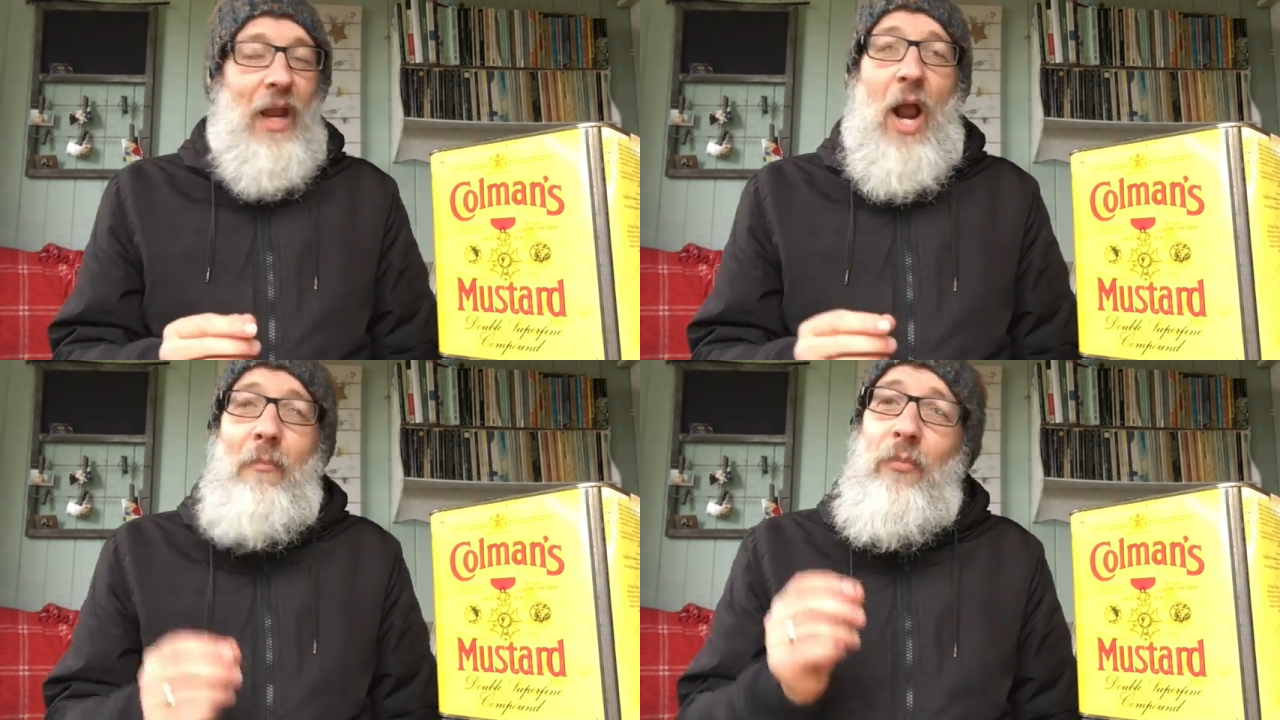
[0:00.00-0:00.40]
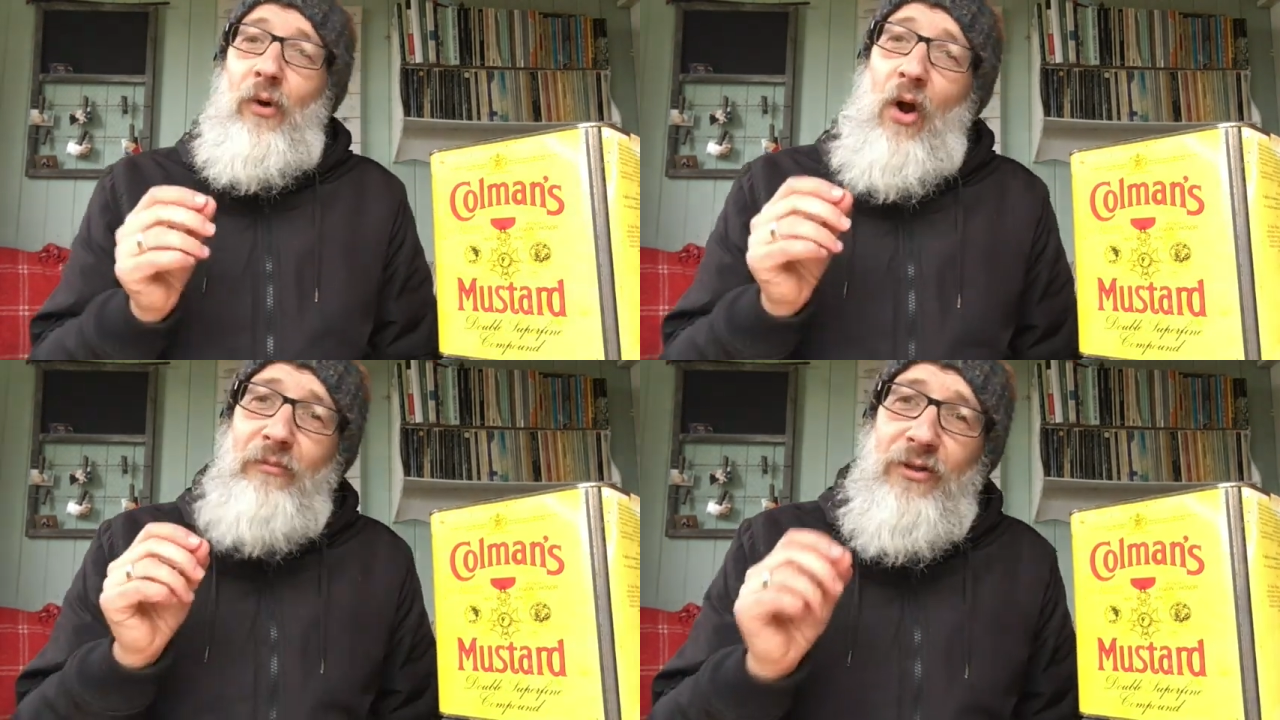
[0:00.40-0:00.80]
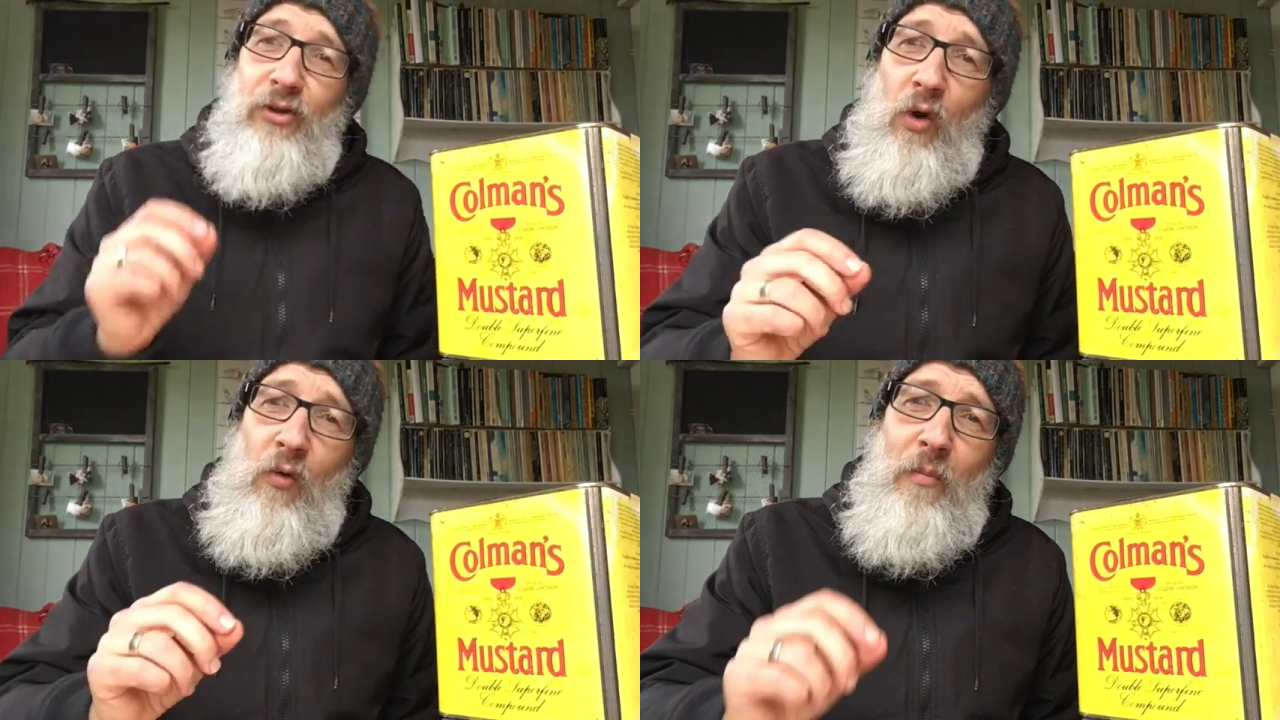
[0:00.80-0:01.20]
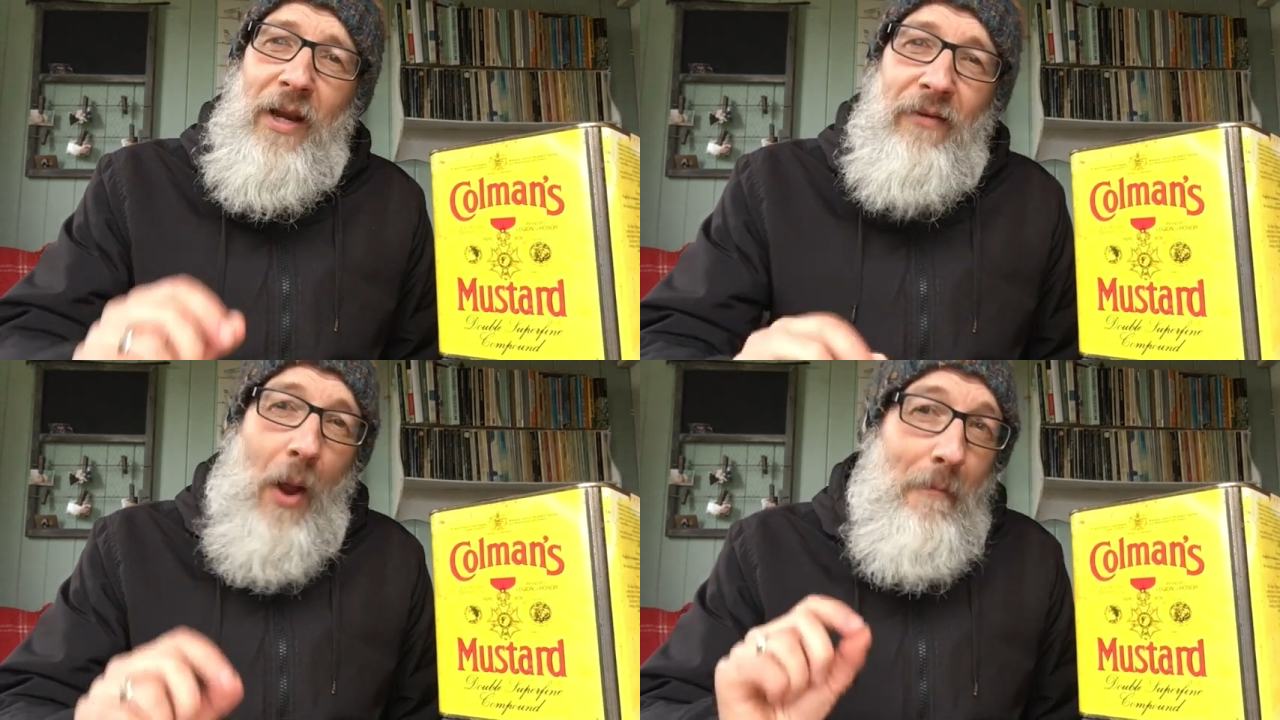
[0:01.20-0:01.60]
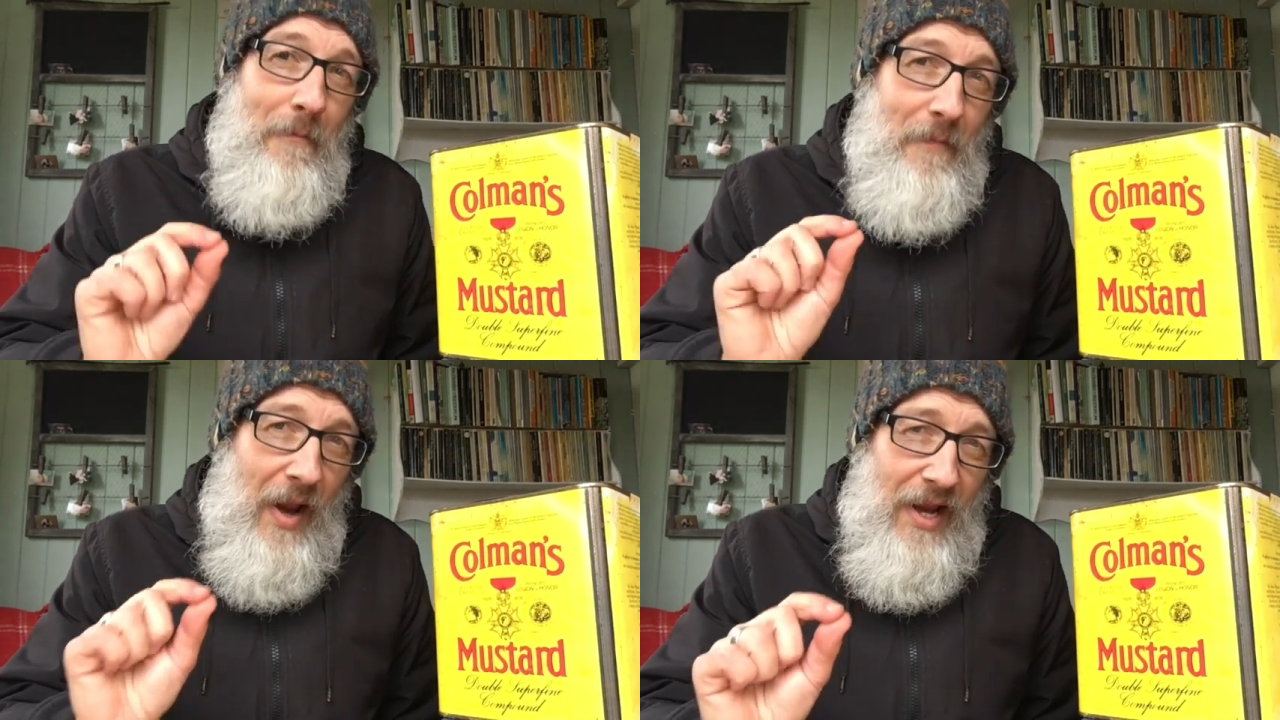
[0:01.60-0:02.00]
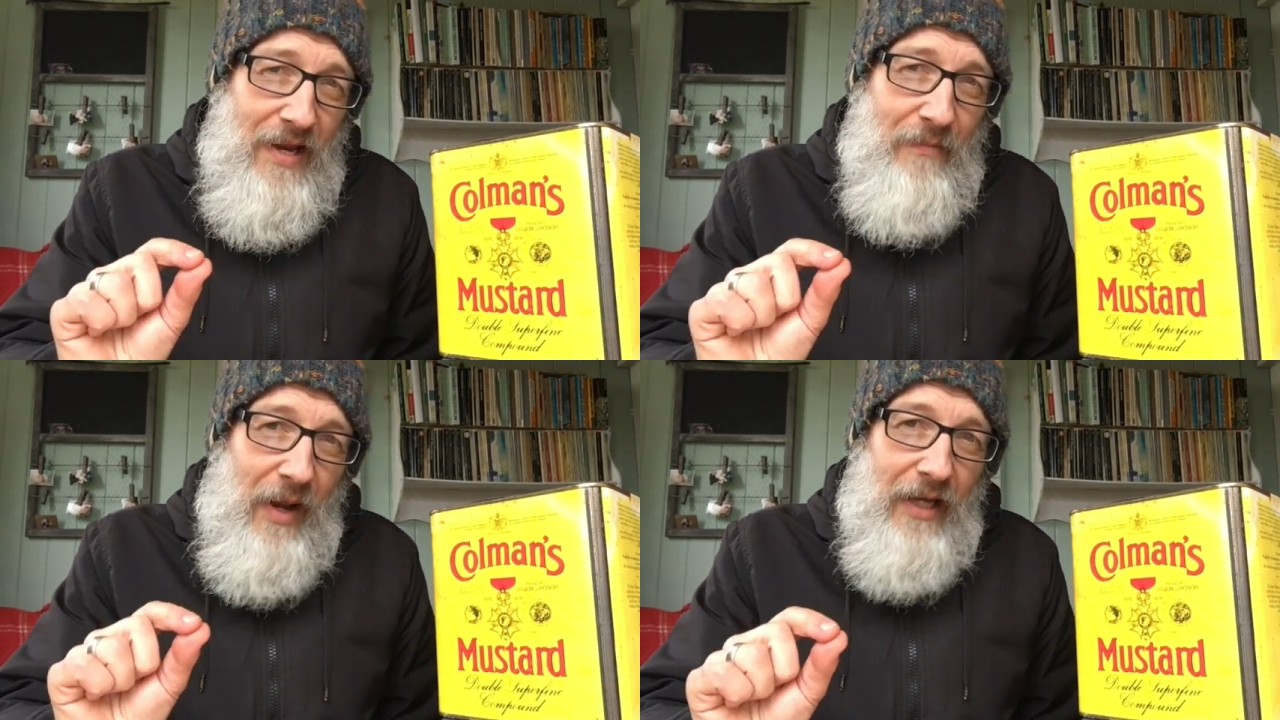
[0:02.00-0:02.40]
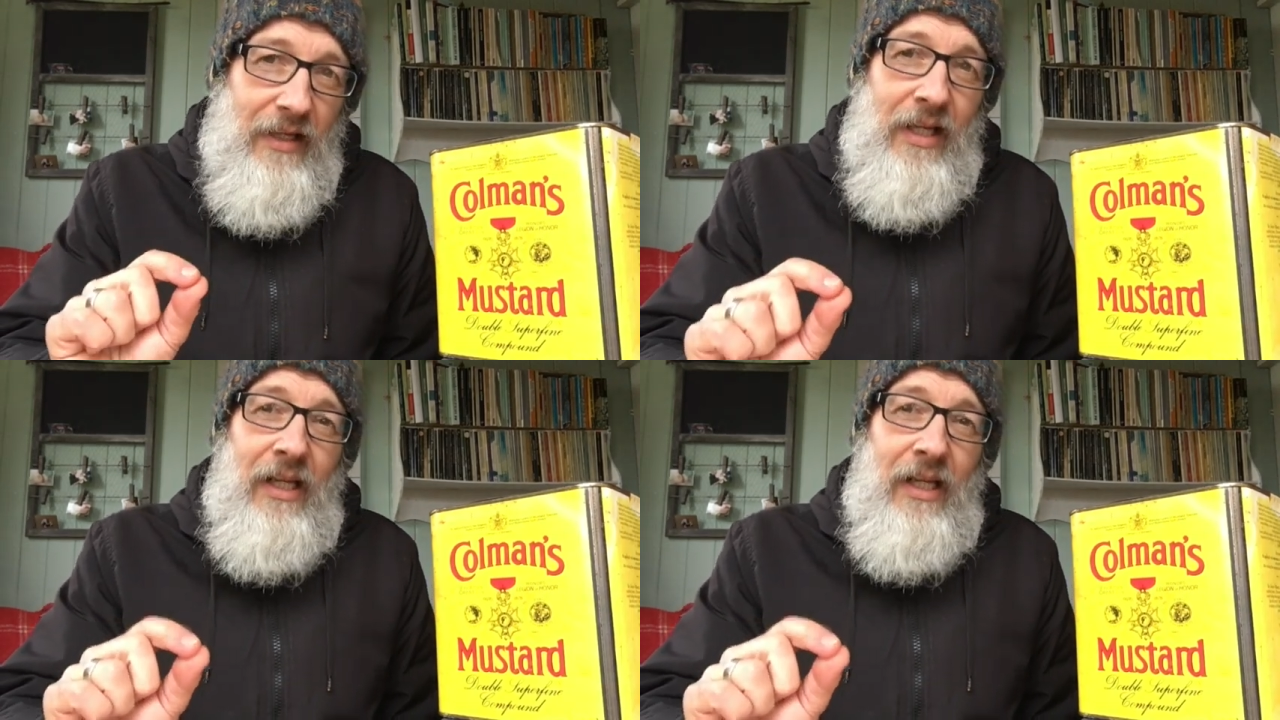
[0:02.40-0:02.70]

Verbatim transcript: And Brahms told me that maybe